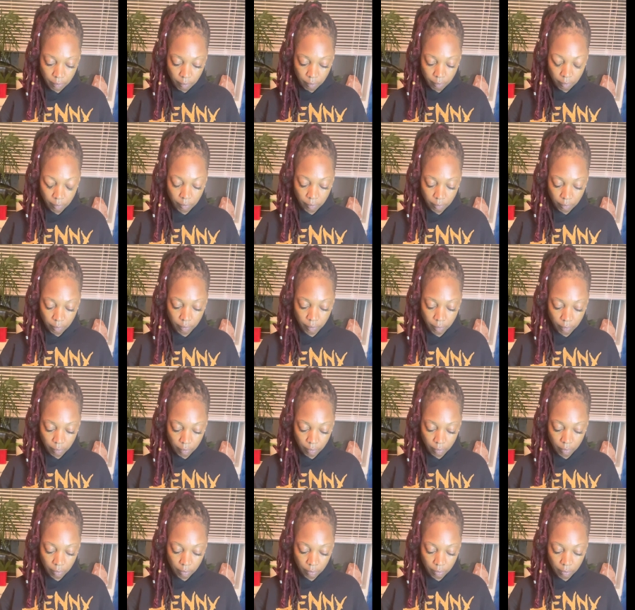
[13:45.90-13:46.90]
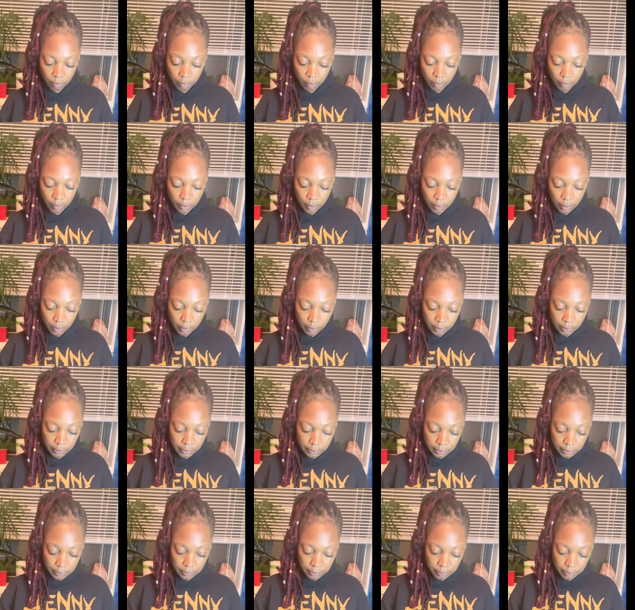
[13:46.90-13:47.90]

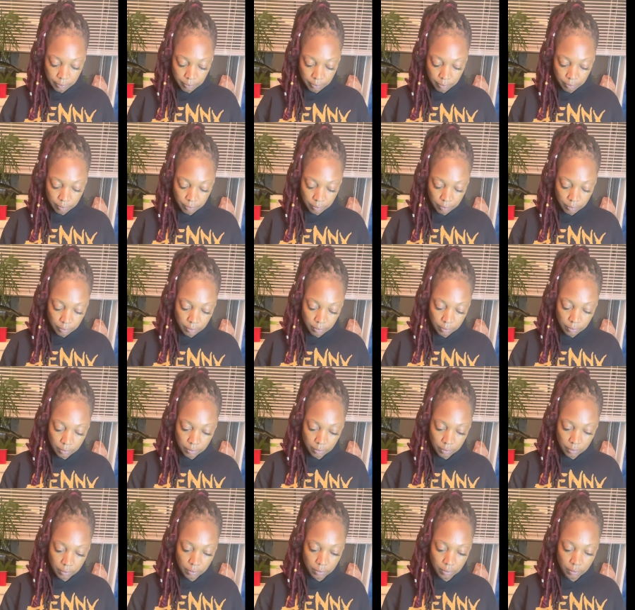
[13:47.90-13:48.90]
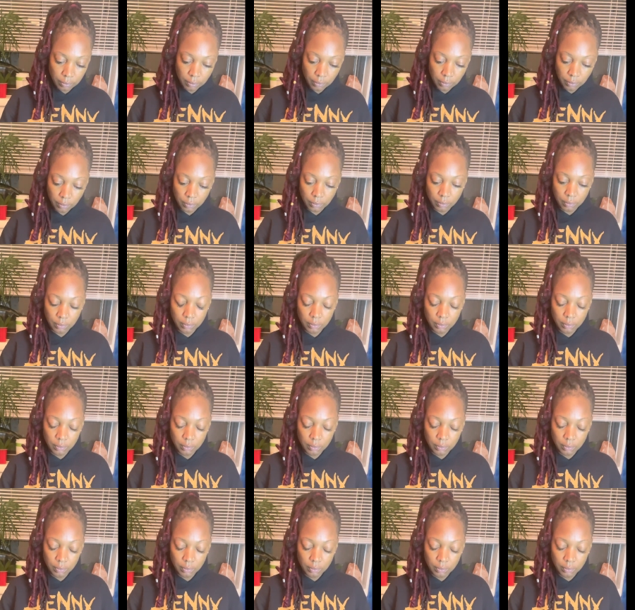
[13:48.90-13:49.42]
(no one is talking)